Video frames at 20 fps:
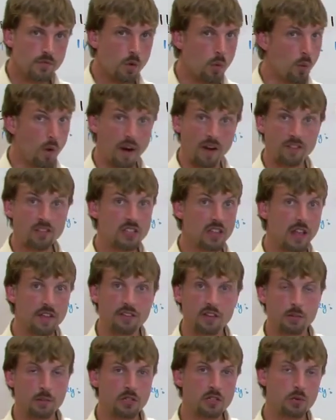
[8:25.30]
whatever's
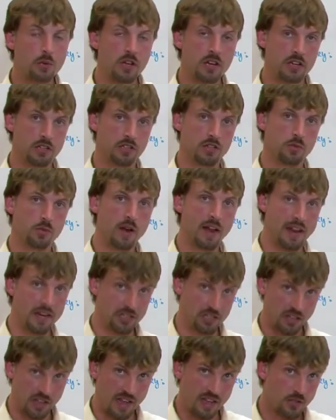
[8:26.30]
left in between is the
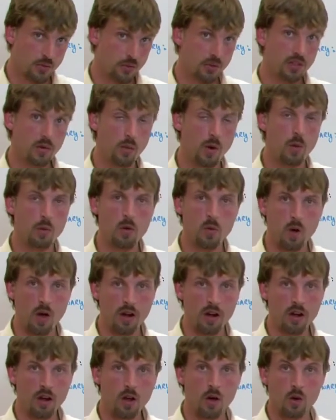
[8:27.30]
range. And that's really what we
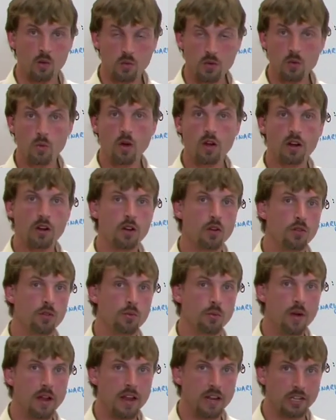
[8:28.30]
want to know. We want to know the
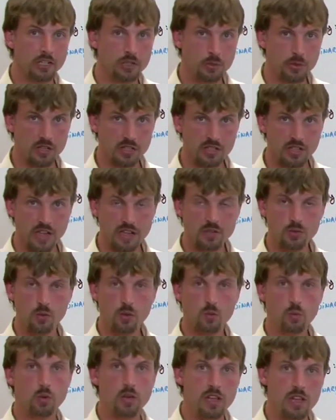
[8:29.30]
range because that's
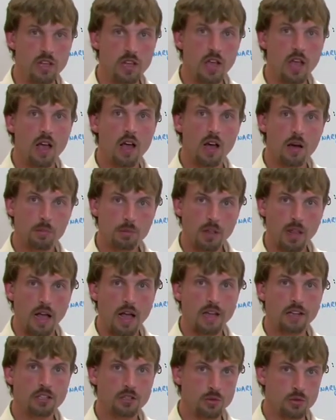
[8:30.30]
what we
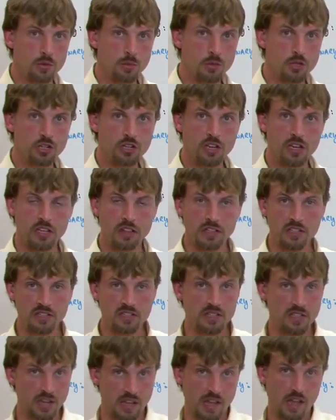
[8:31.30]
apply to a machine that's
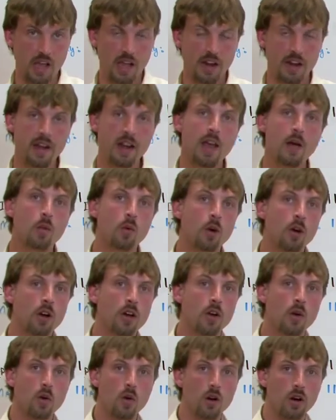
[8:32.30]
sitting on a
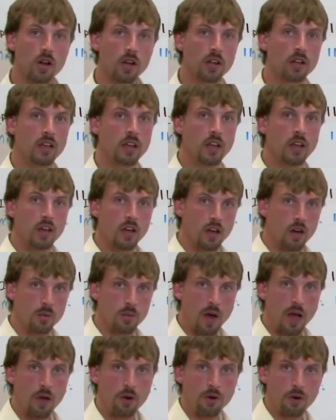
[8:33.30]
network or a
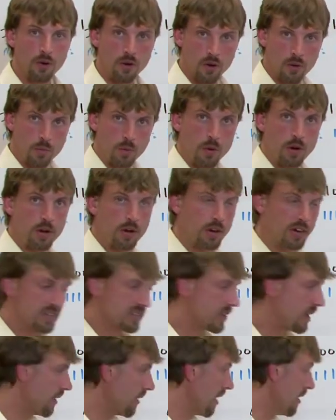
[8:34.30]
router or a printer,
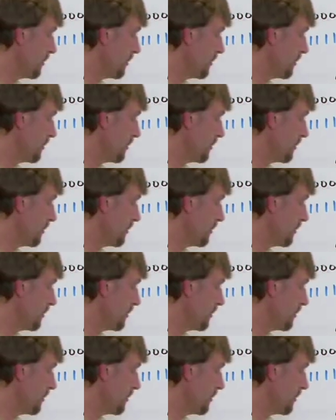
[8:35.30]
etc.